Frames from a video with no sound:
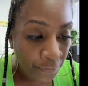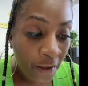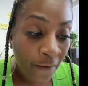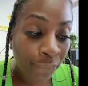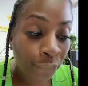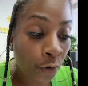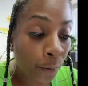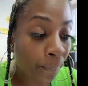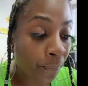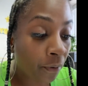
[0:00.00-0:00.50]

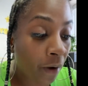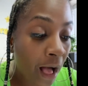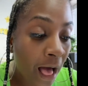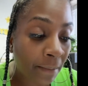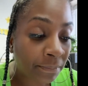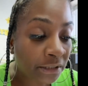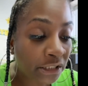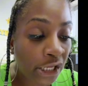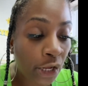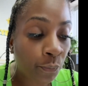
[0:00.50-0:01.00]
for
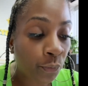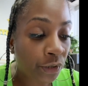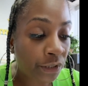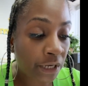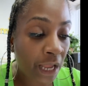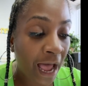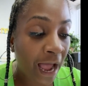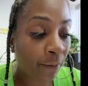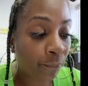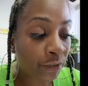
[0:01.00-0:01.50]
problems that will
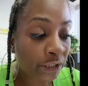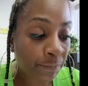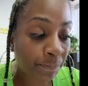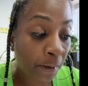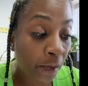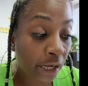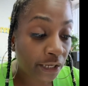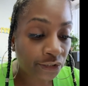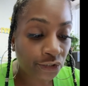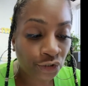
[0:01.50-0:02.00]
not
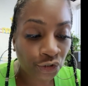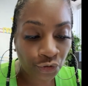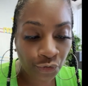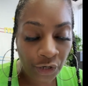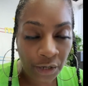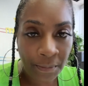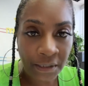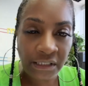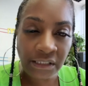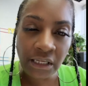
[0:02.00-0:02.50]
respond to
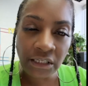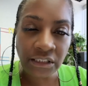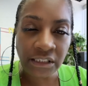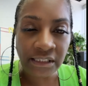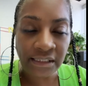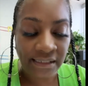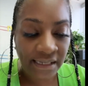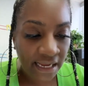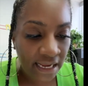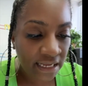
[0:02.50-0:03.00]
treatment, such as
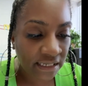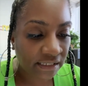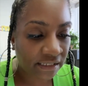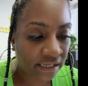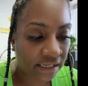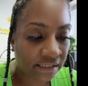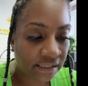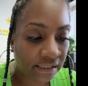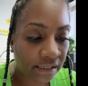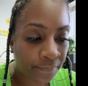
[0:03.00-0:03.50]

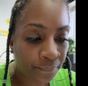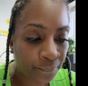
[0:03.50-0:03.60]
dizziness,